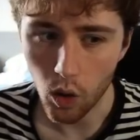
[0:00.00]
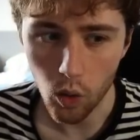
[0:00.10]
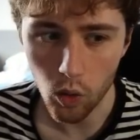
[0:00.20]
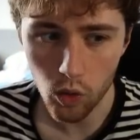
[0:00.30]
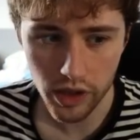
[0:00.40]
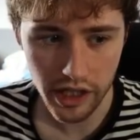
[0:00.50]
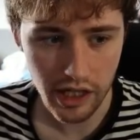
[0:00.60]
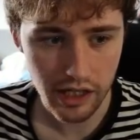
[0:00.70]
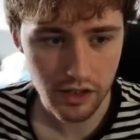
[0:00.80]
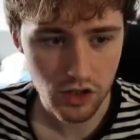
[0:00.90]

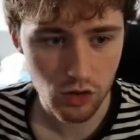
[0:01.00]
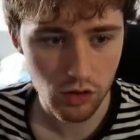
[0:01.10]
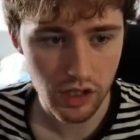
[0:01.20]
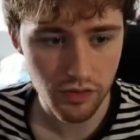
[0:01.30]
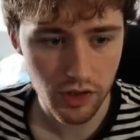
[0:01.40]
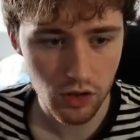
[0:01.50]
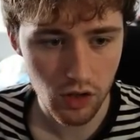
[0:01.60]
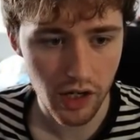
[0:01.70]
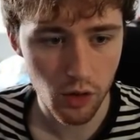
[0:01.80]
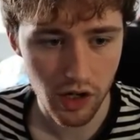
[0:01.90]
Okay, so even
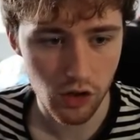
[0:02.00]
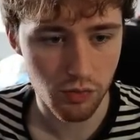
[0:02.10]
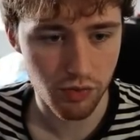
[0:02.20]
though I know I got a